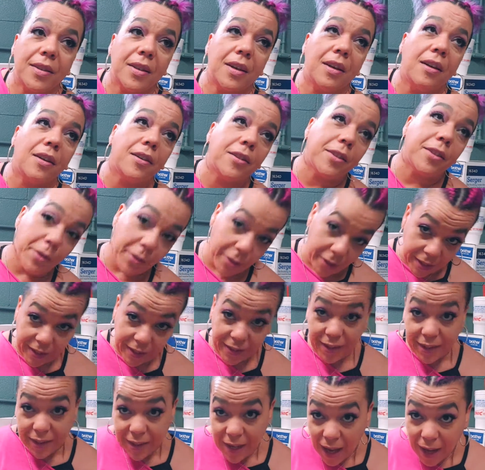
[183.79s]
also a link to
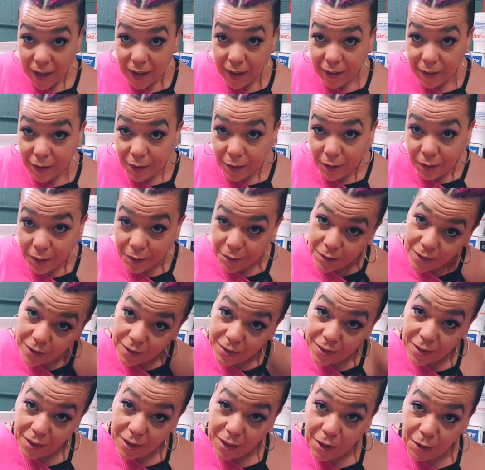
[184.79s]
Tyler, who does the
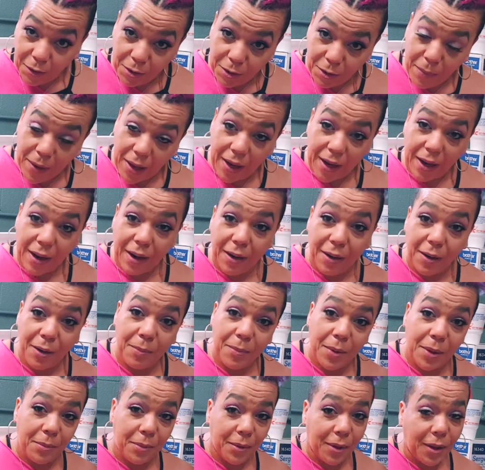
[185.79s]
color of my hair.
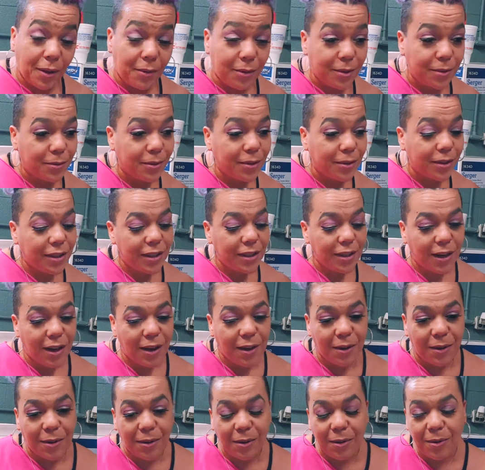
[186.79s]
People always want to
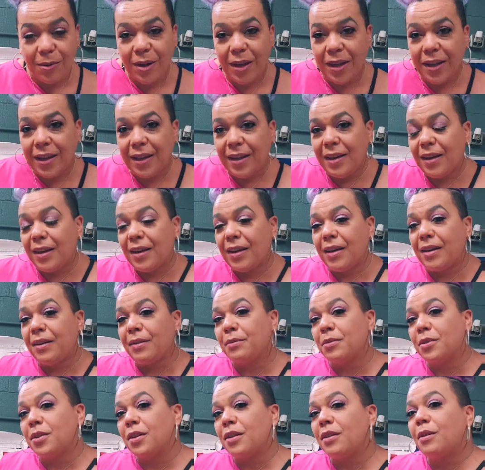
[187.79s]
know.
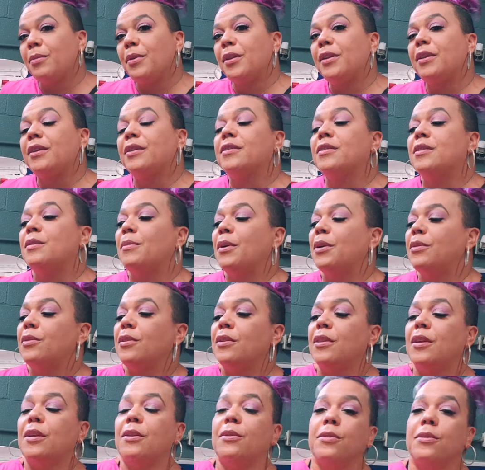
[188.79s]
So there'll be links to both of
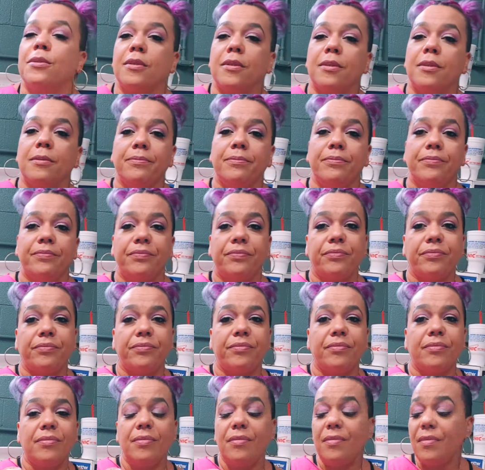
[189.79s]
those.
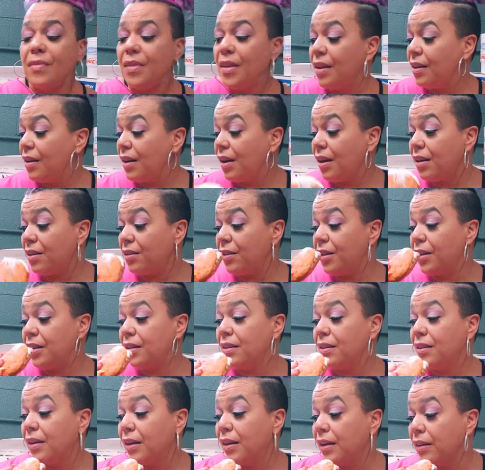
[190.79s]
I don't need to
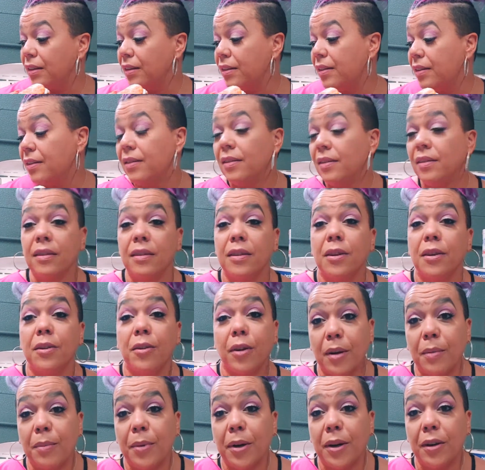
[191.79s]
link the Great
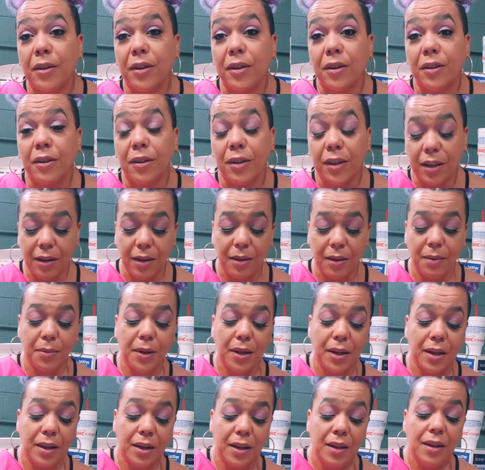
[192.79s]
American Cookie
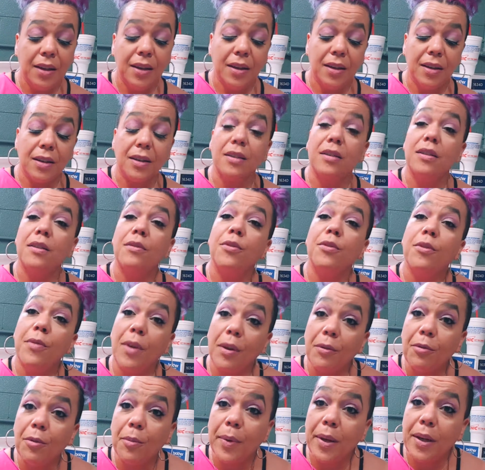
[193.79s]
Company, because if you've
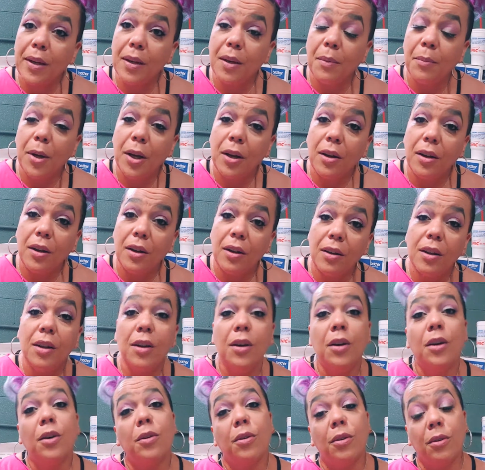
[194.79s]
ever been in a mall,
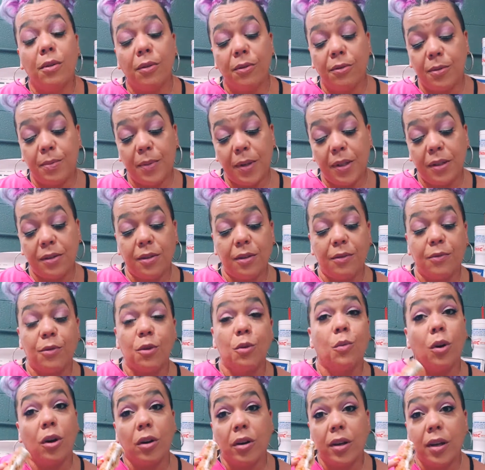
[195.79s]
or especially if you
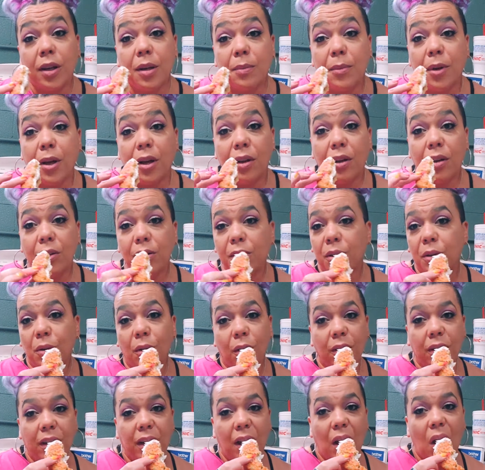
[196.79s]
work in a mall, you
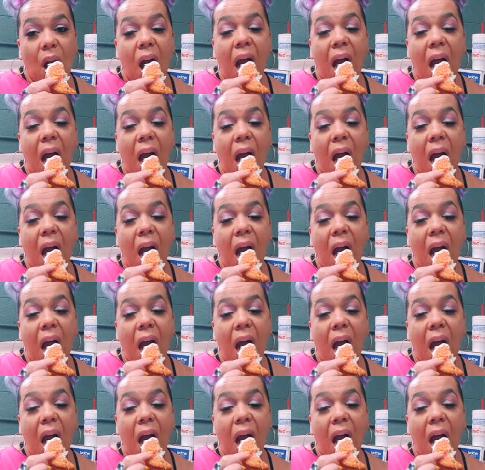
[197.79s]
already know.